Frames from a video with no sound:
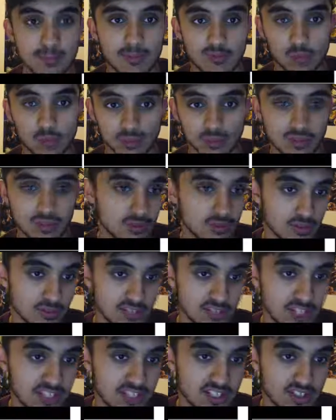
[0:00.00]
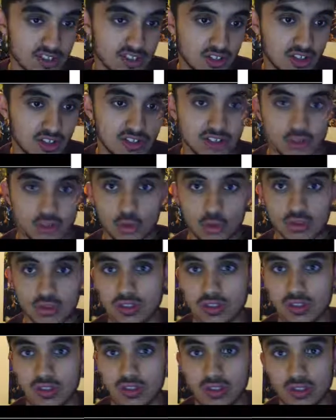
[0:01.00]
Of course, Zack Snyder's
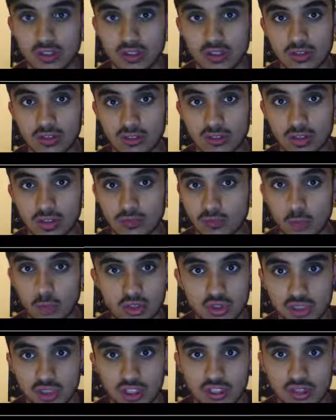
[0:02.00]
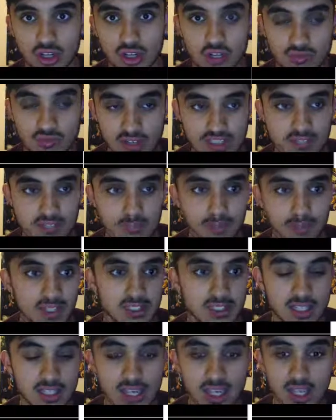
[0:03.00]
daughter unfortunately died, rest in
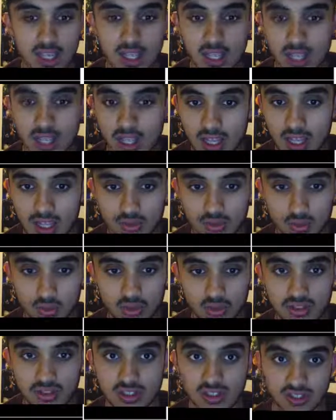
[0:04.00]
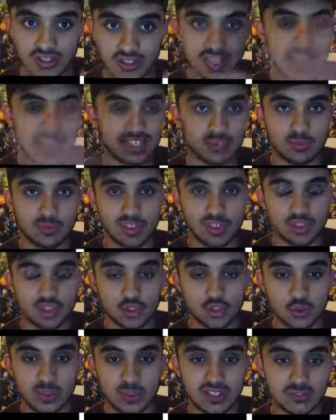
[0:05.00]
peace. Of course, they had to bring in
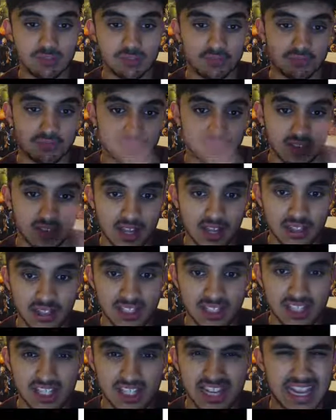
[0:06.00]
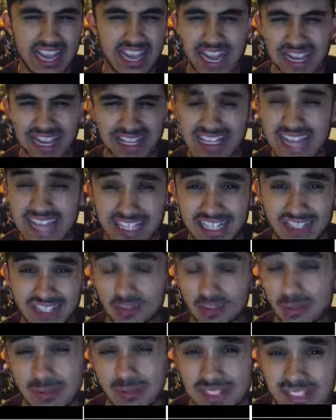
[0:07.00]
Joss Whedon, and he had a
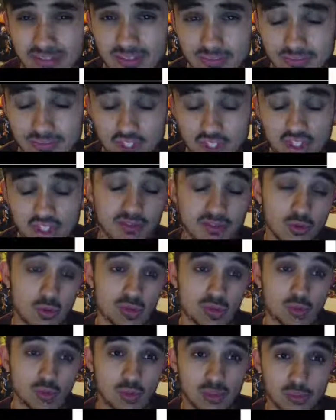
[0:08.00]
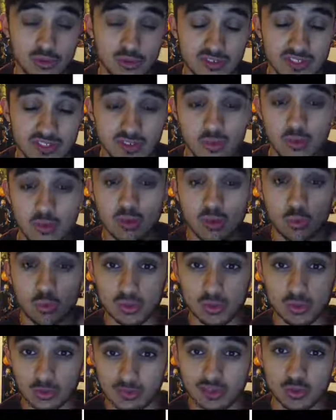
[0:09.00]
completely different vision. Of course, Warner Brothers
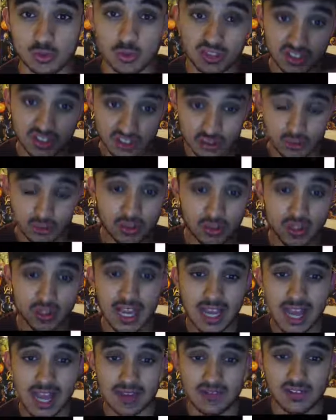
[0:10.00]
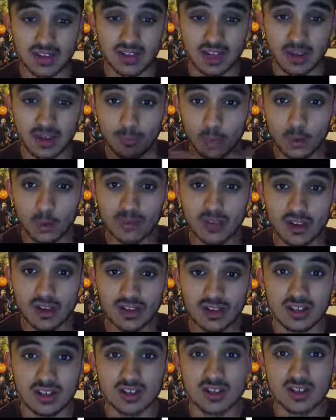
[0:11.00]
wanted to have a more of
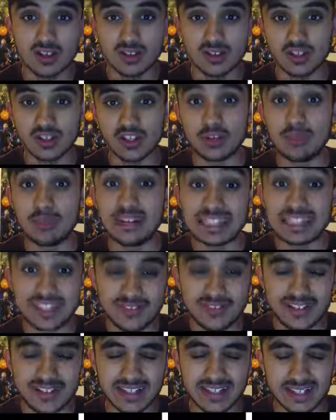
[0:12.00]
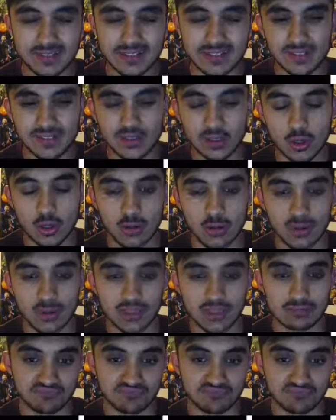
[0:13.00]
a comedic feeling, if you know what I mean.